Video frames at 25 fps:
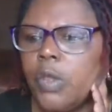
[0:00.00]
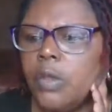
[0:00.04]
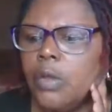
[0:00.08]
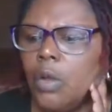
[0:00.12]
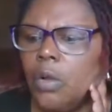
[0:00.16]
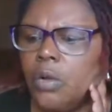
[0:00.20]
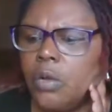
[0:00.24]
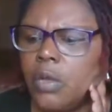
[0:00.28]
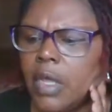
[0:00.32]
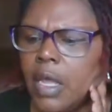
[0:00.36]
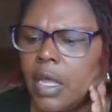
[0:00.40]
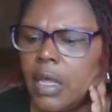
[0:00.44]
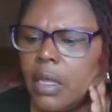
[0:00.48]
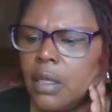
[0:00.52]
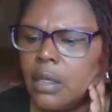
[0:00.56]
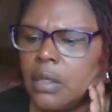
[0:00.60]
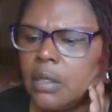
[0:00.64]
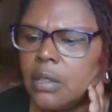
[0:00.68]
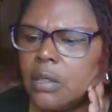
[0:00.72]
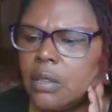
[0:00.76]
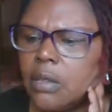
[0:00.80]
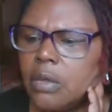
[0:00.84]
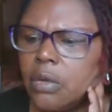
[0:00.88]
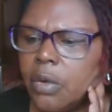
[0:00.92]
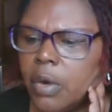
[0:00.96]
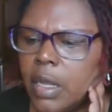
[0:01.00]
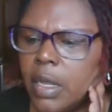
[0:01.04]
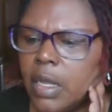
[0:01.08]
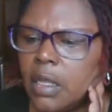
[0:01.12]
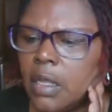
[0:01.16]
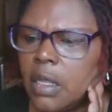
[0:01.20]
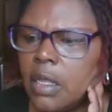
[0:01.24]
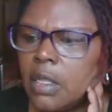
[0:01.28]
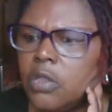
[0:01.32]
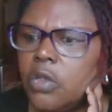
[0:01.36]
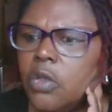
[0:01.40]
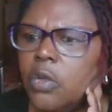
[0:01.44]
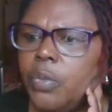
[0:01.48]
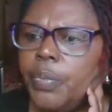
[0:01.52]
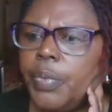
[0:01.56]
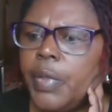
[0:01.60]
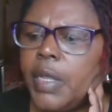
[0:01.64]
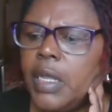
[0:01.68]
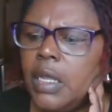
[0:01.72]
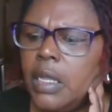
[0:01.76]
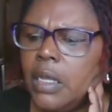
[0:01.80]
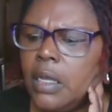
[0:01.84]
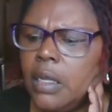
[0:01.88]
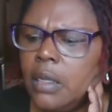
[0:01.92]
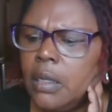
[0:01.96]
Okay, great. And you
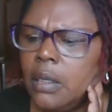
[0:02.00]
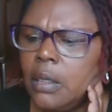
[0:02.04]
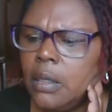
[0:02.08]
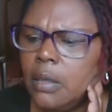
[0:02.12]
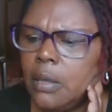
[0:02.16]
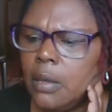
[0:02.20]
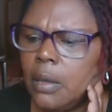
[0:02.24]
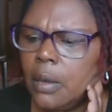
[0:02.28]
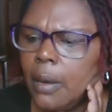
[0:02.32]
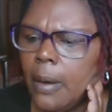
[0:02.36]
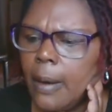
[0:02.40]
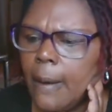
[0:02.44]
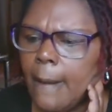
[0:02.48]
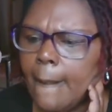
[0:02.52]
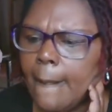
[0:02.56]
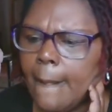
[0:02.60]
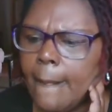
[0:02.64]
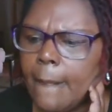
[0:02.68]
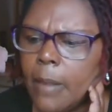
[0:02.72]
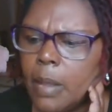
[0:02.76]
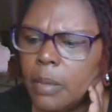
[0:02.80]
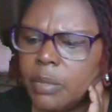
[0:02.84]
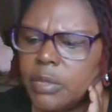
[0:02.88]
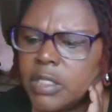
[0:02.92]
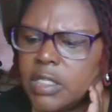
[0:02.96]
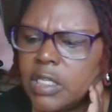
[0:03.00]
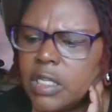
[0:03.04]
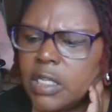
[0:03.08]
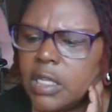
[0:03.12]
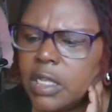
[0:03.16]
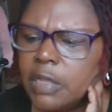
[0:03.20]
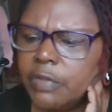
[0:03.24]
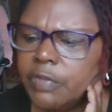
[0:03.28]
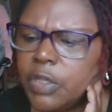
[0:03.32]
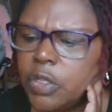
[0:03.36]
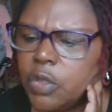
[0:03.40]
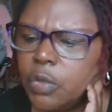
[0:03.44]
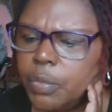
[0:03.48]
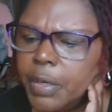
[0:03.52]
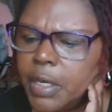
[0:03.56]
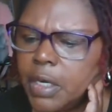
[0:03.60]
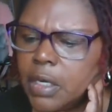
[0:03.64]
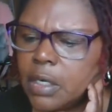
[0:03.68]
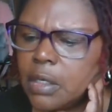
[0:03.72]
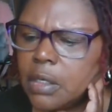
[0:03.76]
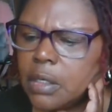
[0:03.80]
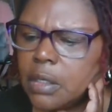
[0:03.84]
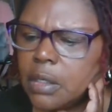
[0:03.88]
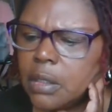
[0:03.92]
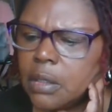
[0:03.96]
pin, let me see, Kiva, you put
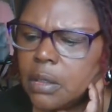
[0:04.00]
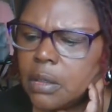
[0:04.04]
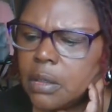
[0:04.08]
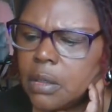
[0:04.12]
a,